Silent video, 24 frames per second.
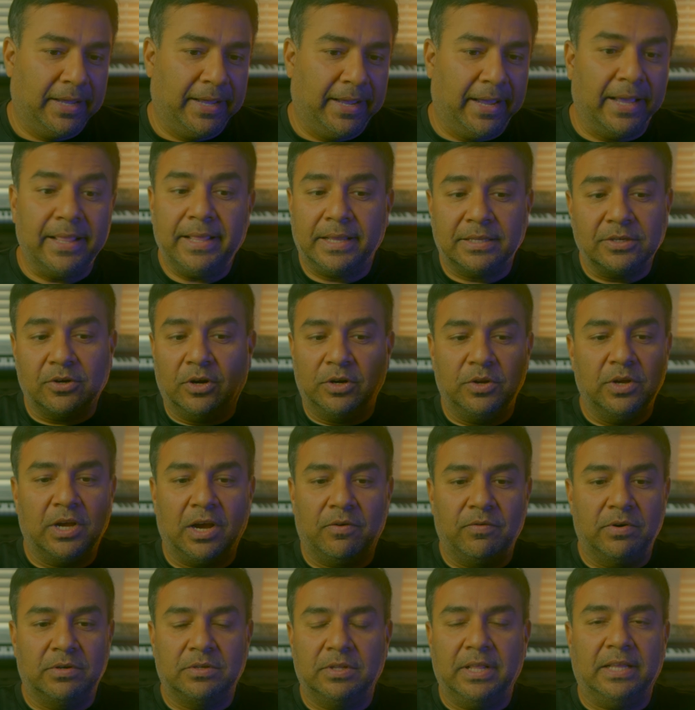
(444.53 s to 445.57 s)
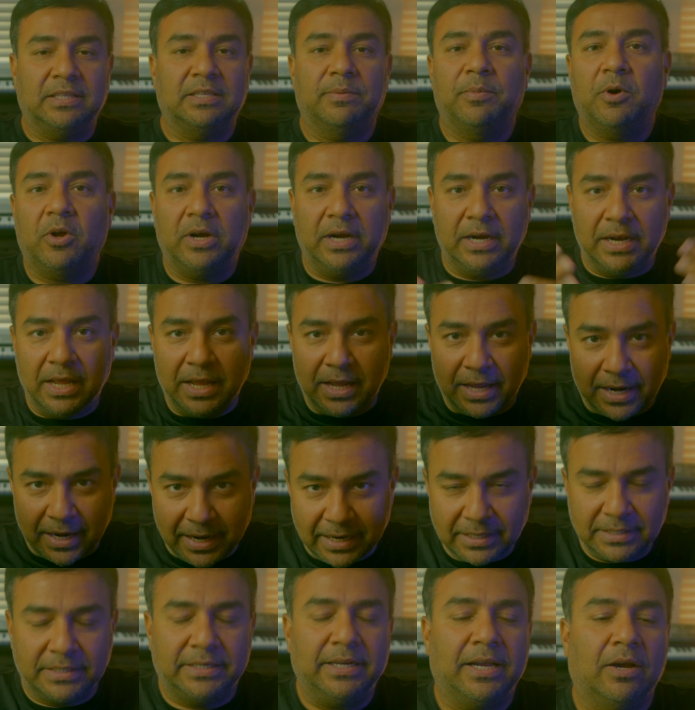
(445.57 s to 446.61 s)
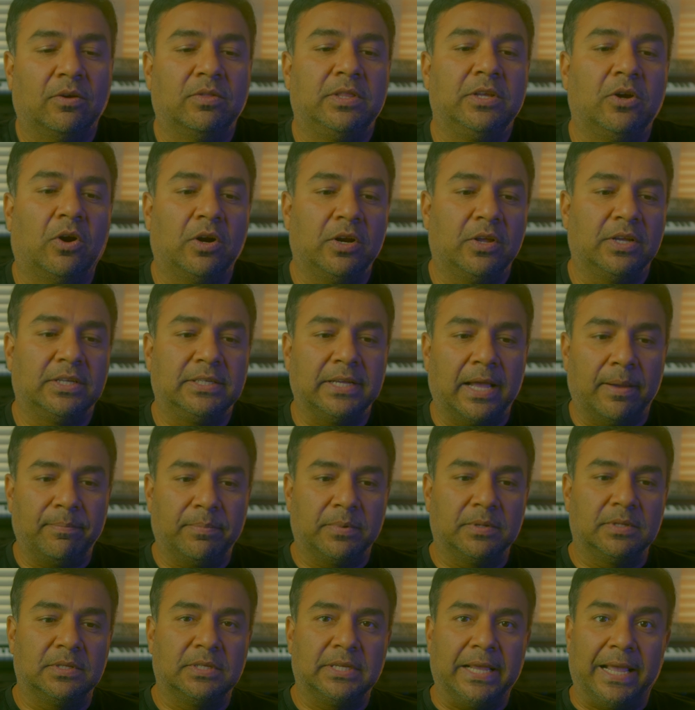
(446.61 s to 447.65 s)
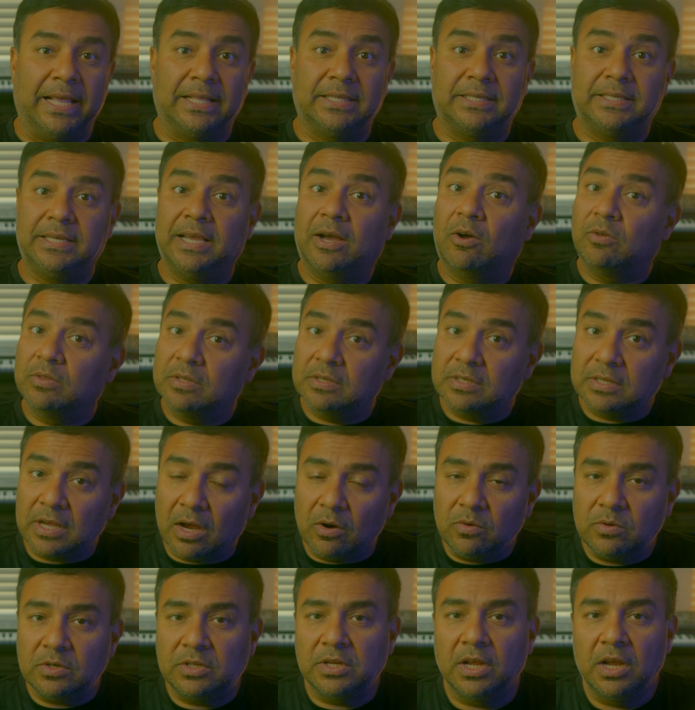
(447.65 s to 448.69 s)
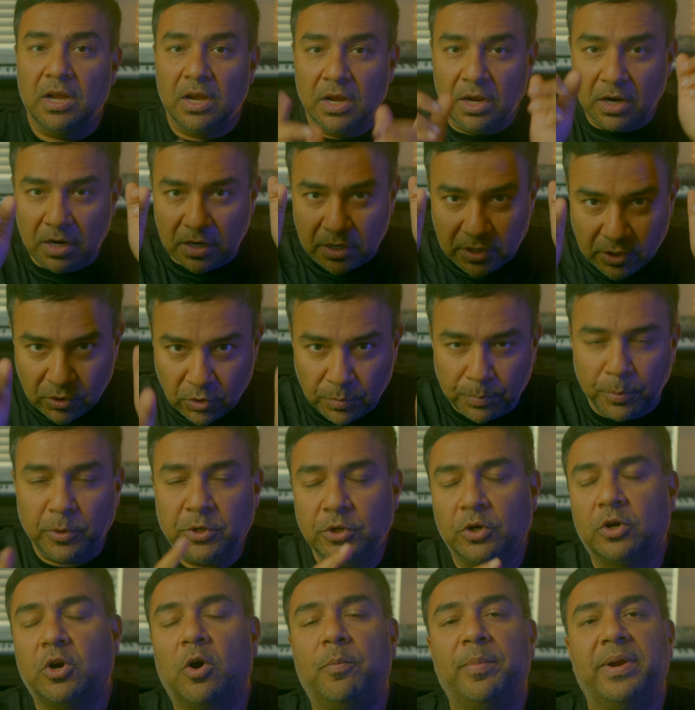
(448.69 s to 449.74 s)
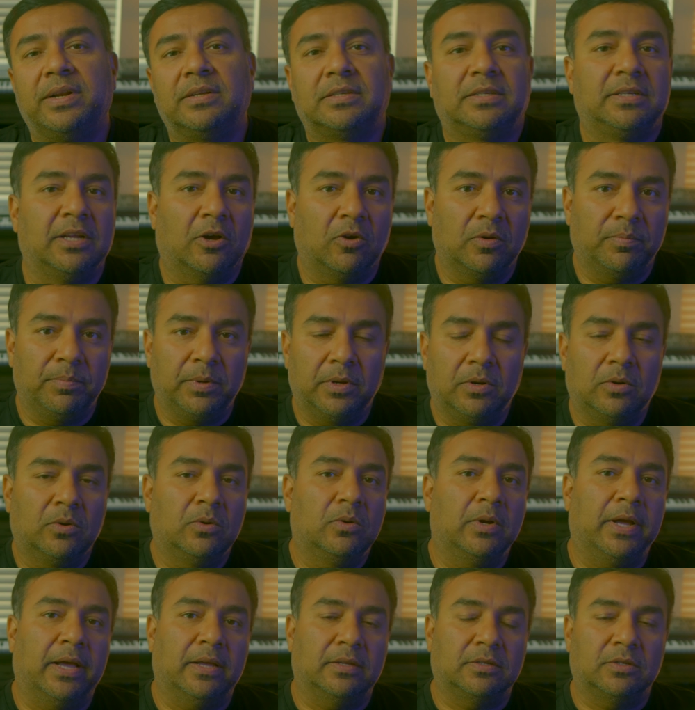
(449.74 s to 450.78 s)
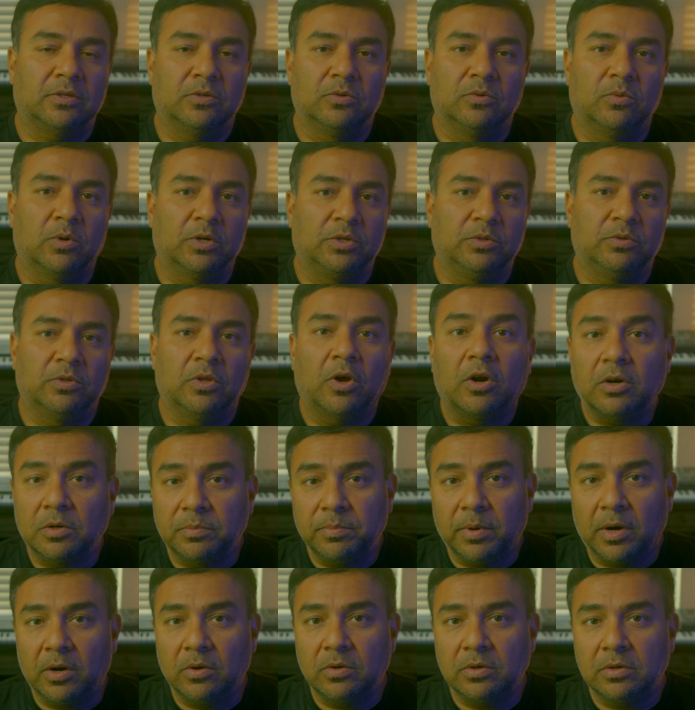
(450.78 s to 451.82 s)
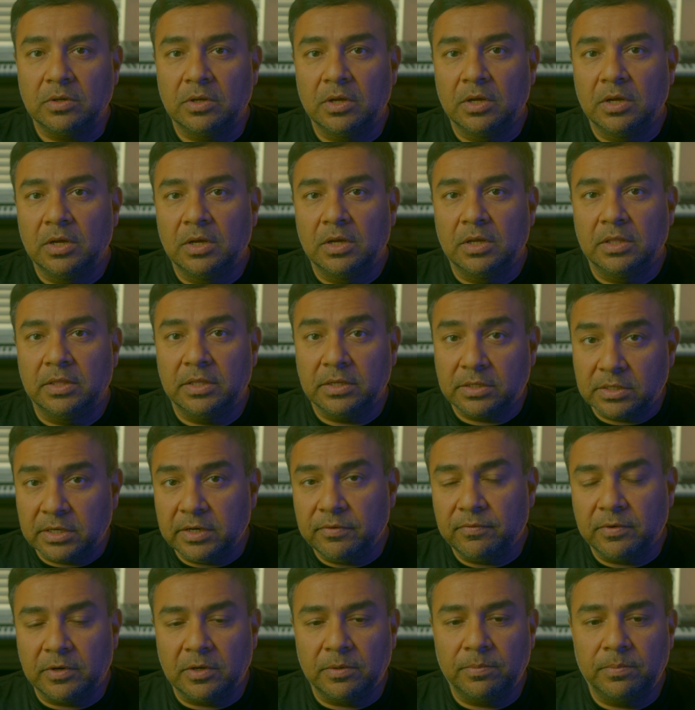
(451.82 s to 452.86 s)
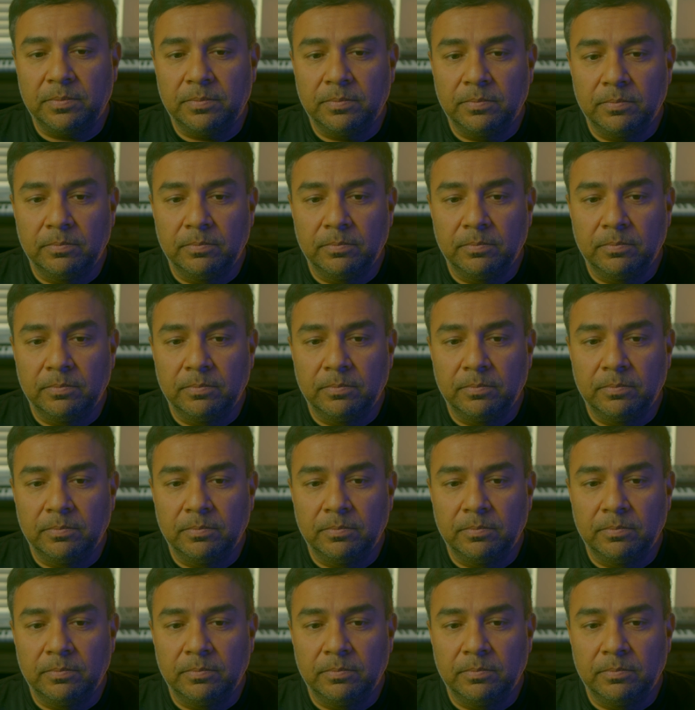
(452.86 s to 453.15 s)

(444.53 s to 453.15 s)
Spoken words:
And that's got you covered. So that's about it. Let's check out the audio examples and see how this sounds. Do put your comments down below as to what you thought about this reverb.